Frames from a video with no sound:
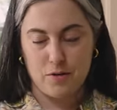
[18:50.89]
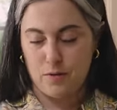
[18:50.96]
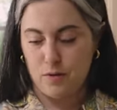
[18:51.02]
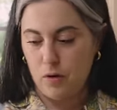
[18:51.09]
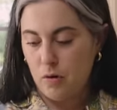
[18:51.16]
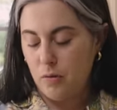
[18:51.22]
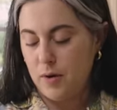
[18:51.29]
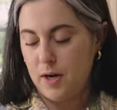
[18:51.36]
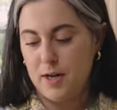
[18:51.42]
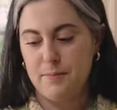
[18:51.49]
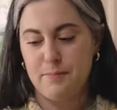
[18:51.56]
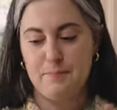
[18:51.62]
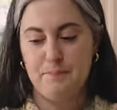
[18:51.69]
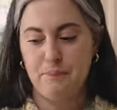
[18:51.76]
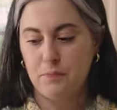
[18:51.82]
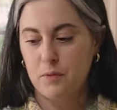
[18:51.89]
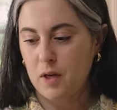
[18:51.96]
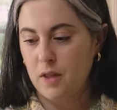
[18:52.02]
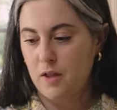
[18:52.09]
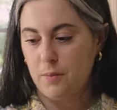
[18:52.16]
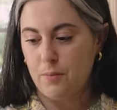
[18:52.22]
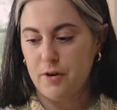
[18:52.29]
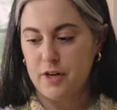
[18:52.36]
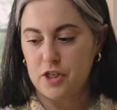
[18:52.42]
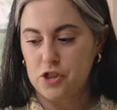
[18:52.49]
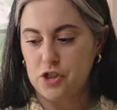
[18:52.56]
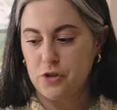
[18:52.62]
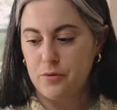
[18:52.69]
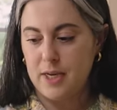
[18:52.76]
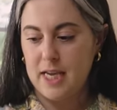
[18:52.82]
a whole one. They're pretty
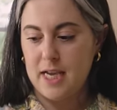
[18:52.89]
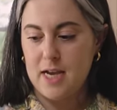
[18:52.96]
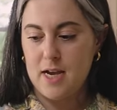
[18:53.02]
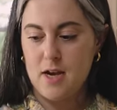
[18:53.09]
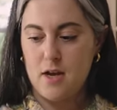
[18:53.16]
chewy.